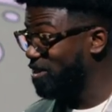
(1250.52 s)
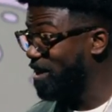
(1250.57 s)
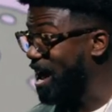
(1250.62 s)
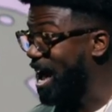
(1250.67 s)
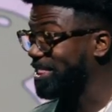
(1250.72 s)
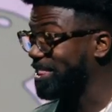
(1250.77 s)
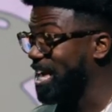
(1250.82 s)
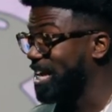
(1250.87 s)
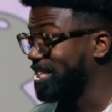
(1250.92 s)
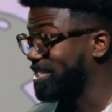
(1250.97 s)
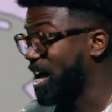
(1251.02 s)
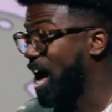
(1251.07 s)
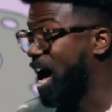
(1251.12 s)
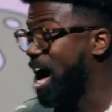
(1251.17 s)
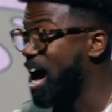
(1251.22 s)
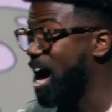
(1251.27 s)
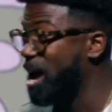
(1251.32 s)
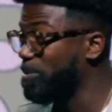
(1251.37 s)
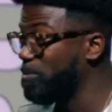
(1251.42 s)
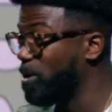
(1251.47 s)
got that
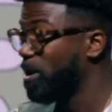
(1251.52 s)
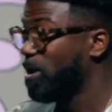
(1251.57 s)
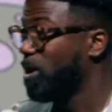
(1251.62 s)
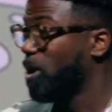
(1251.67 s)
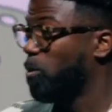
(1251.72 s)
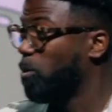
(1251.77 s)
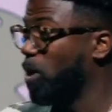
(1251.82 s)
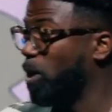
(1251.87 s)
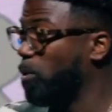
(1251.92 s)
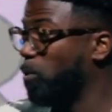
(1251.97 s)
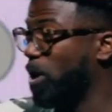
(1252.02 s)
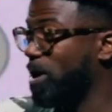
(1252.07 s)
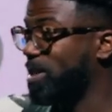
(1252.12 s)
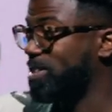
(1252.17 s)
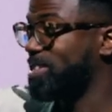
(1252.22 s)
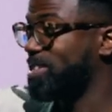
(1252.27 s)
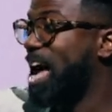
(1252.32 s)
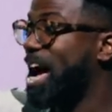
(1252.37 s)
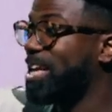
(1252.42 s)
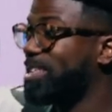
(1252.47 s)
time where, where, where,
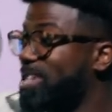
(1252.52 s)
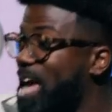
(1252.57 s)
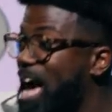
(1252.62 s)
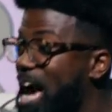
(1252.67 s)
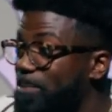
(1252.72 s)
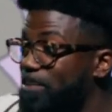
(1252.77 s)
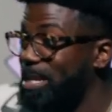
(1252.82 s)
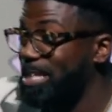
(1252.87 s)
it's not time